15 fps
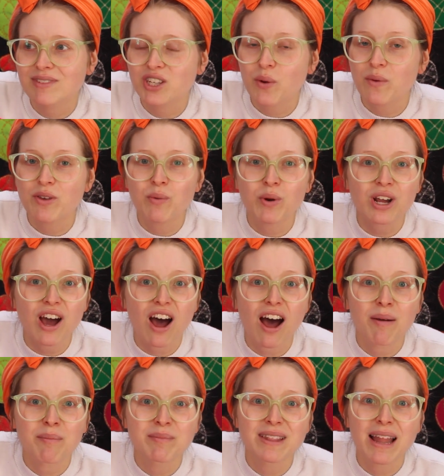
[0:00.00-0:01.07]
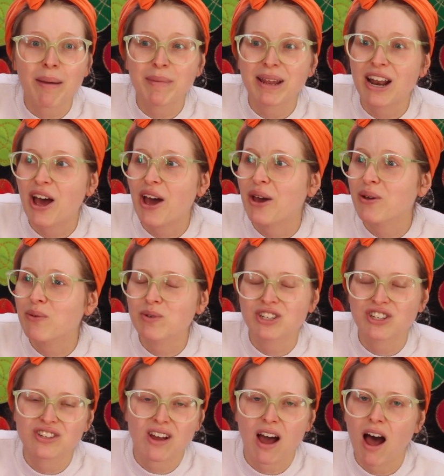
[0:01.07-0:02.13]
So if you wanna come, let me know. Well,
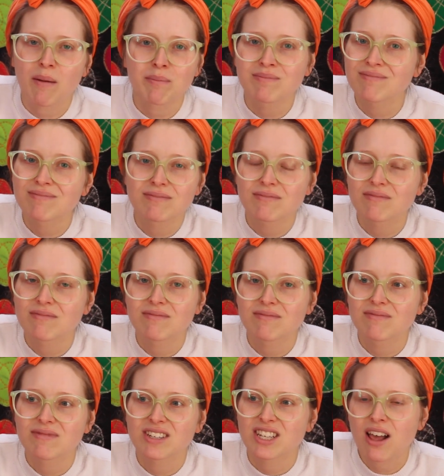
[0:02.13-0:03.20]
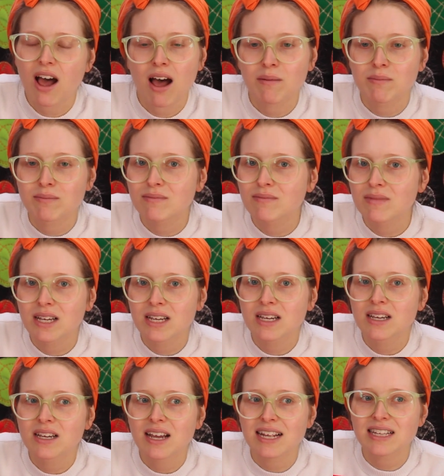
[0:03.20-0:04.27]
just come. Just come.
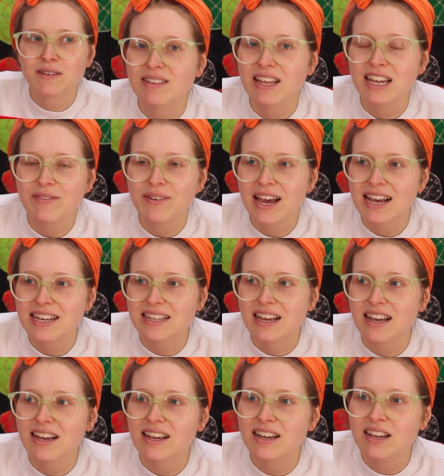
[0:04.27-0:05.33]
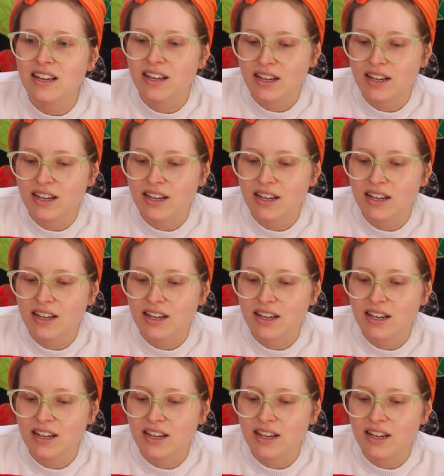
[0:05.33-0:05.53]
It's a, think of it as a